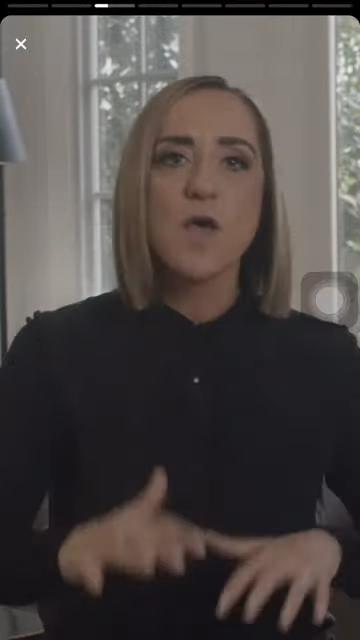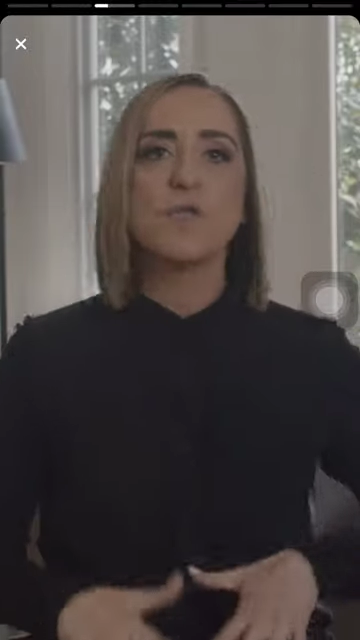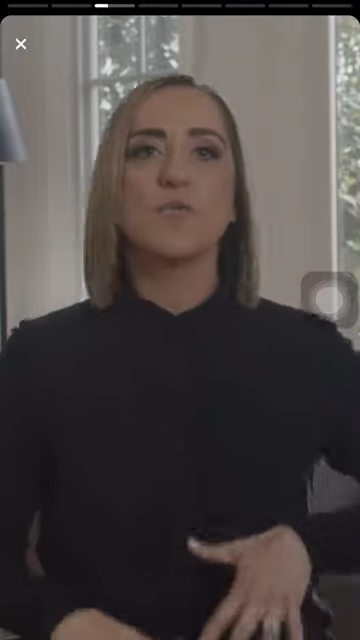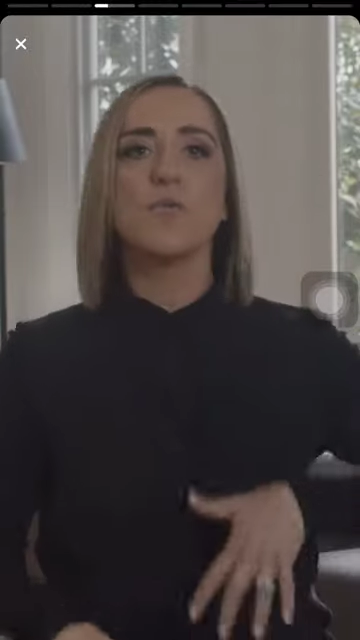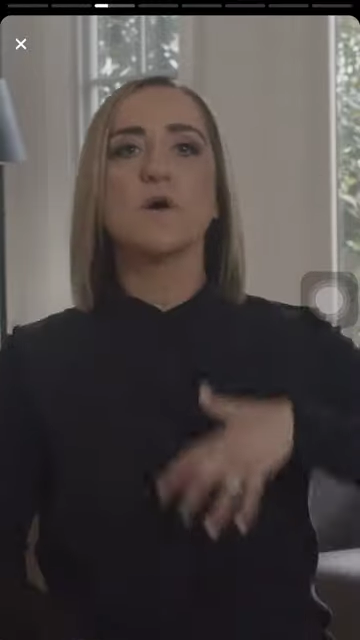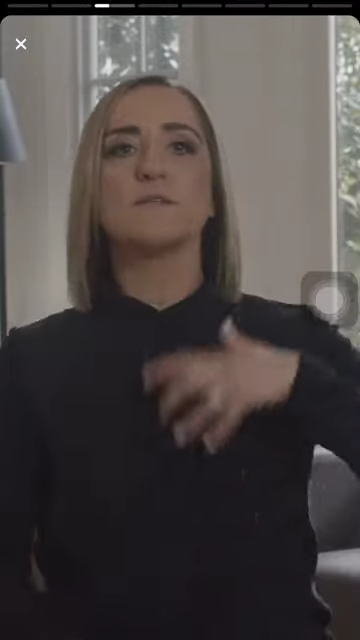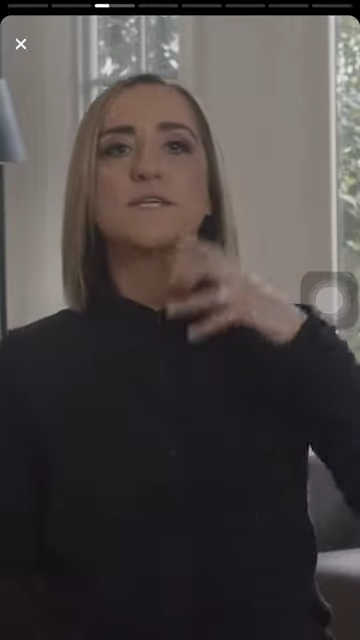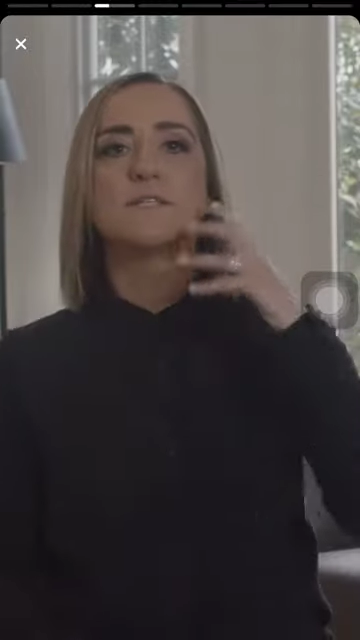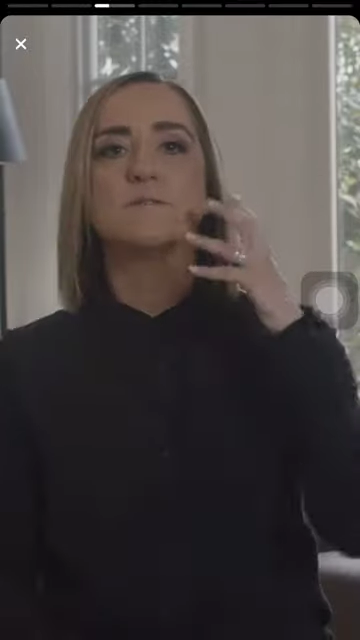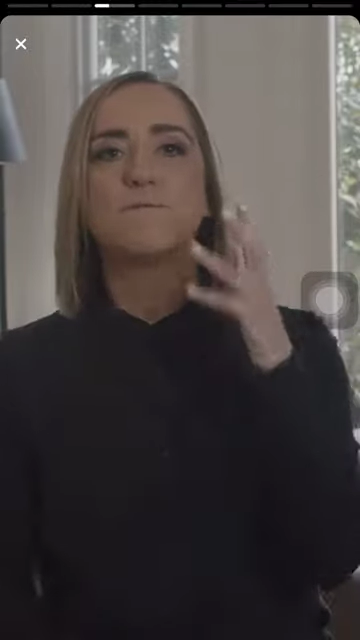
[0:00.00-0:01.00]
the world
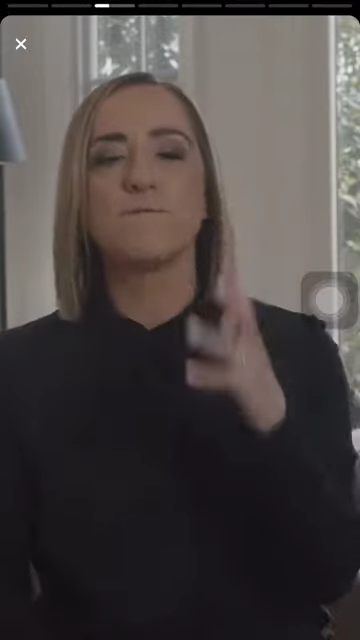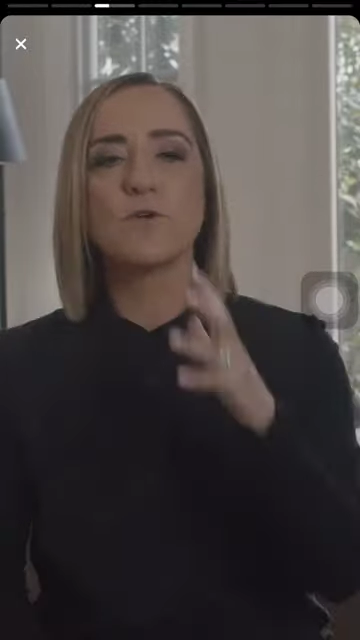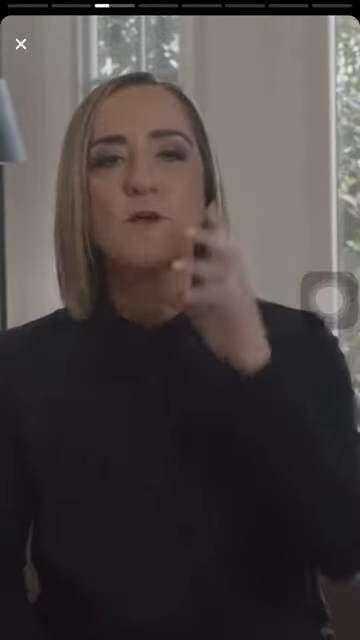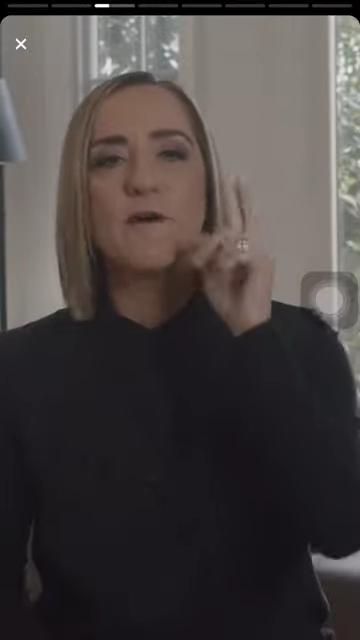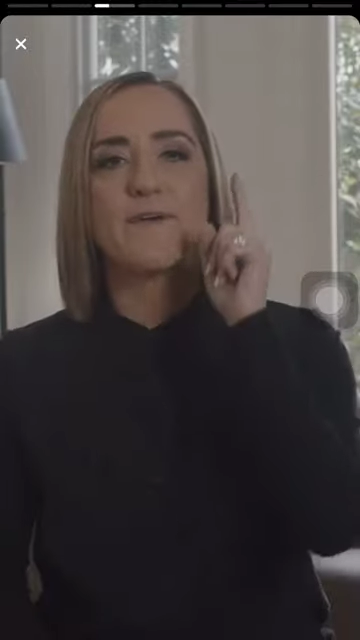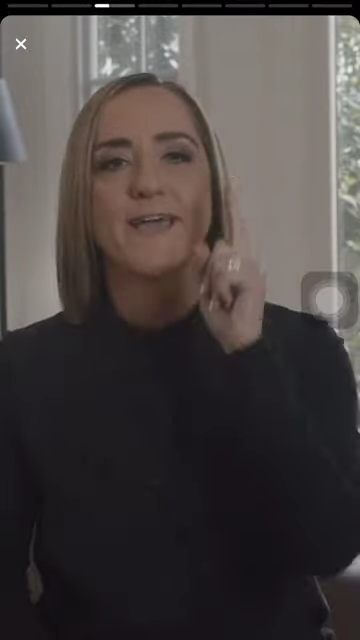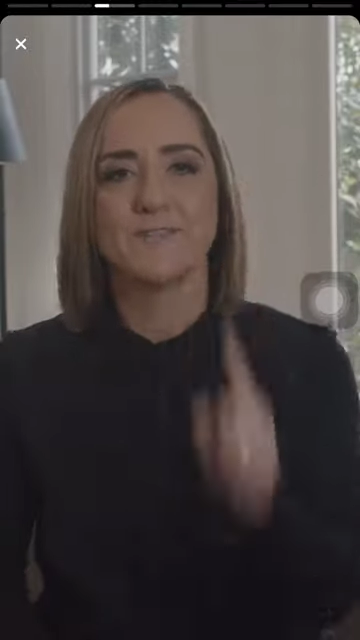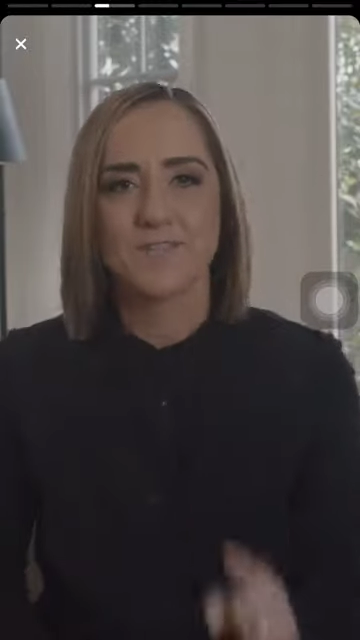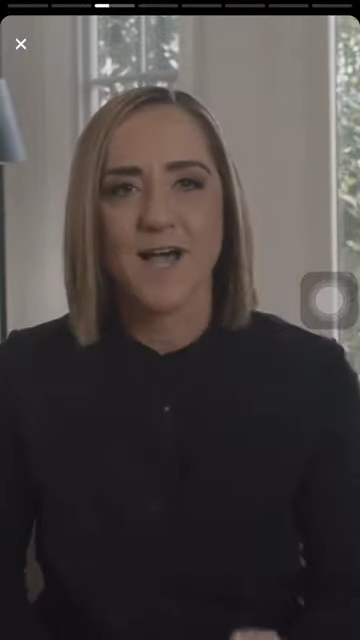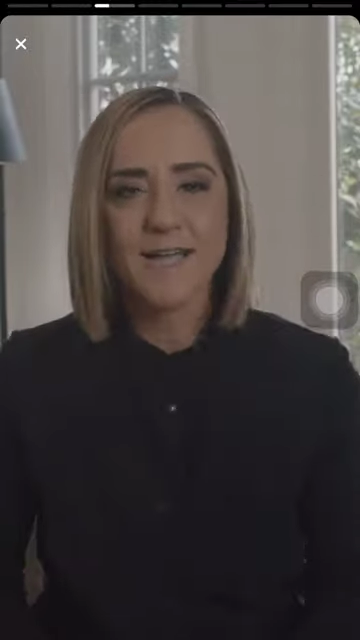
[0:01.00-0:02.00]
is full of
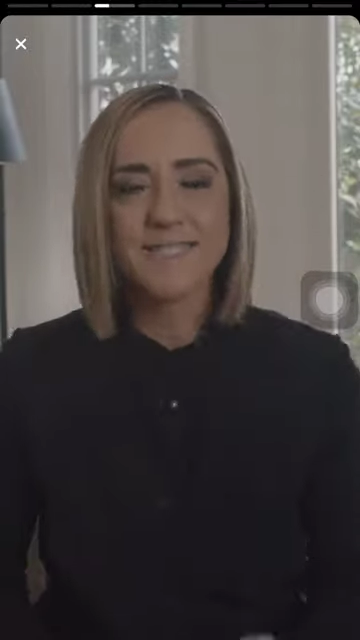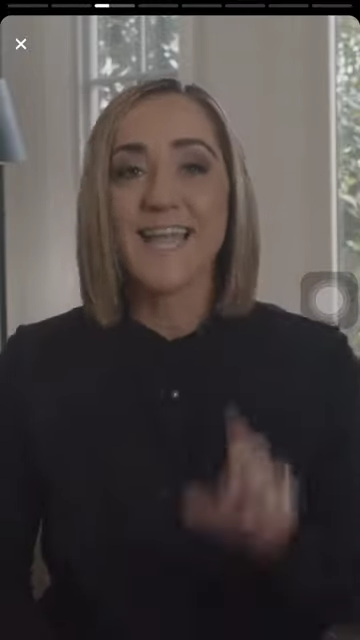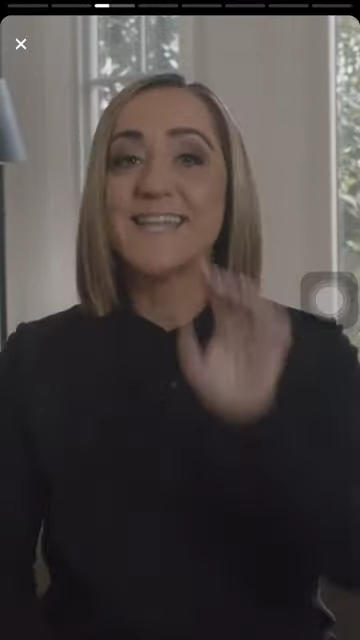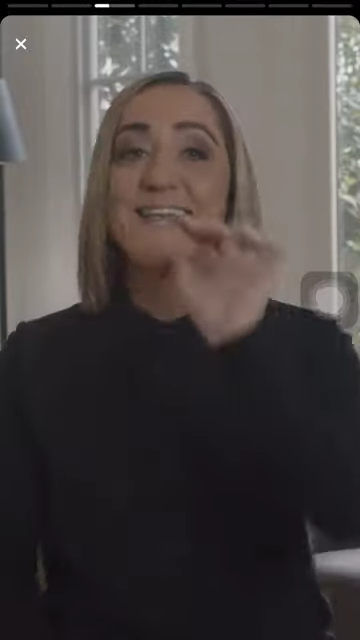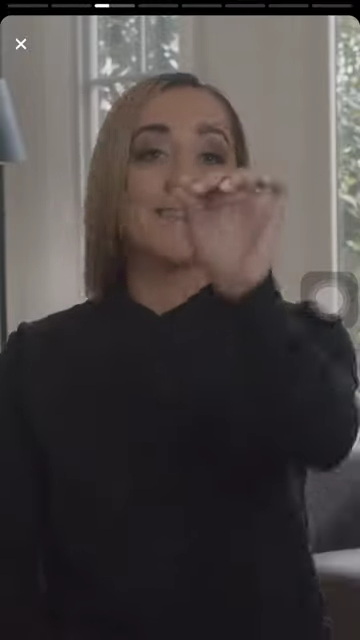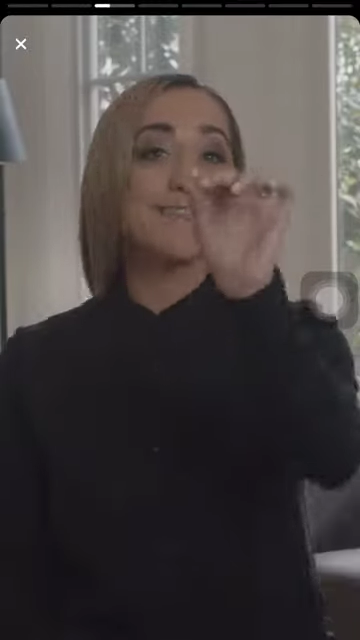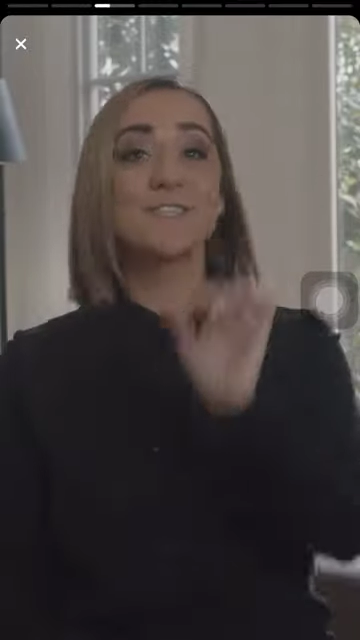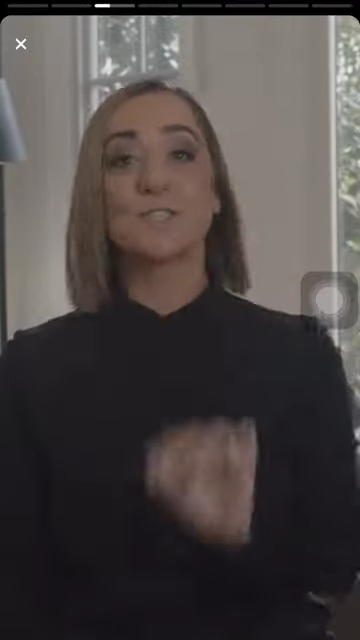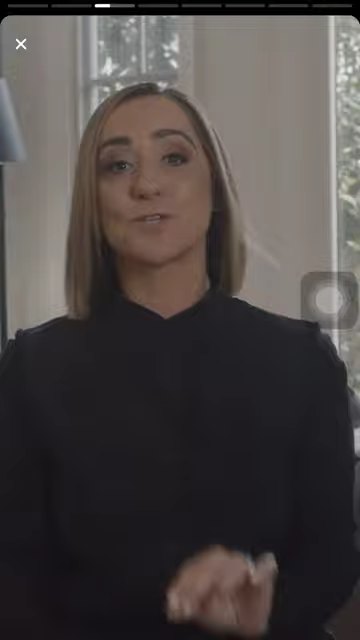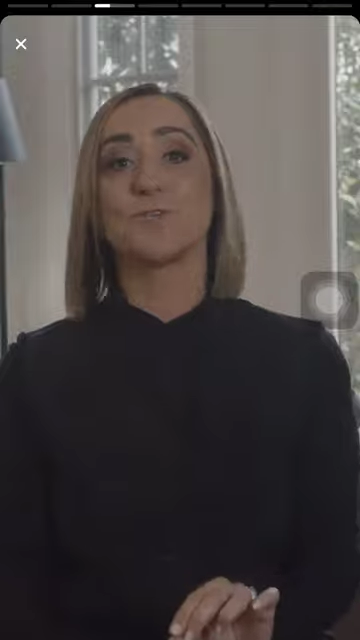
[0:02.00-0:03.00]
anxiety, and yet this
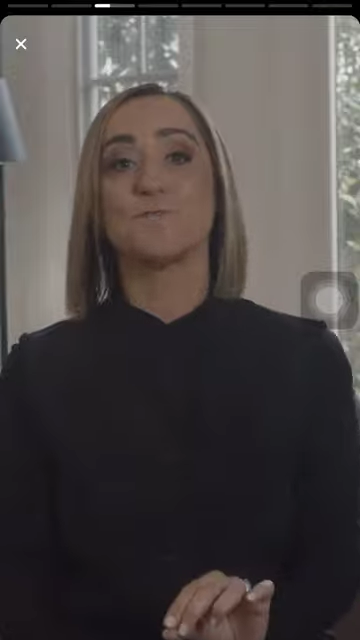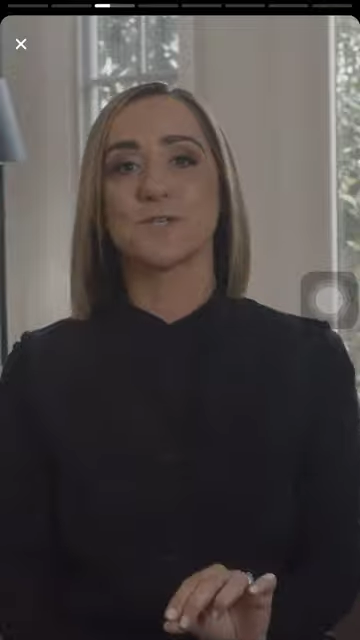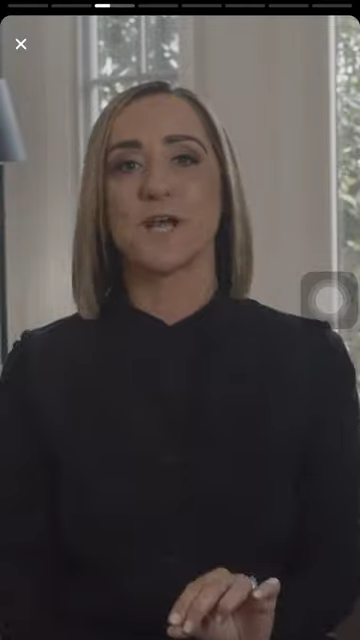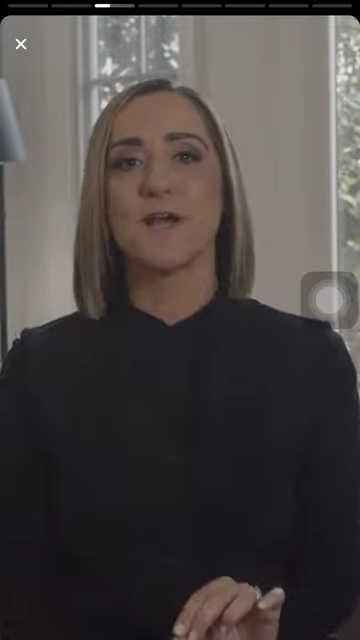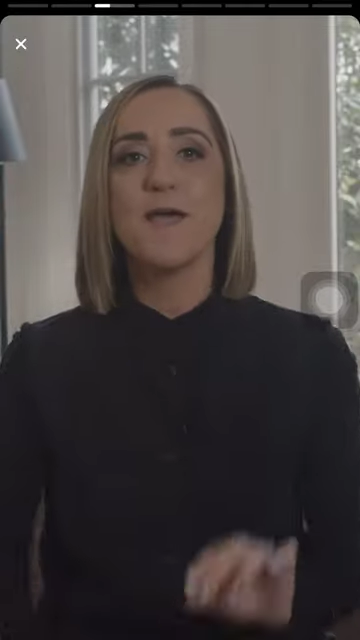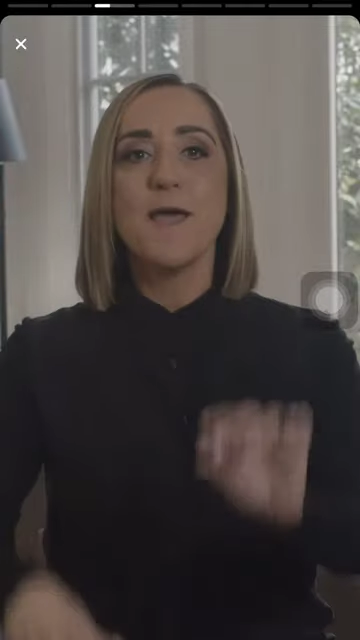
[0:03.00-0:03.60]
scripture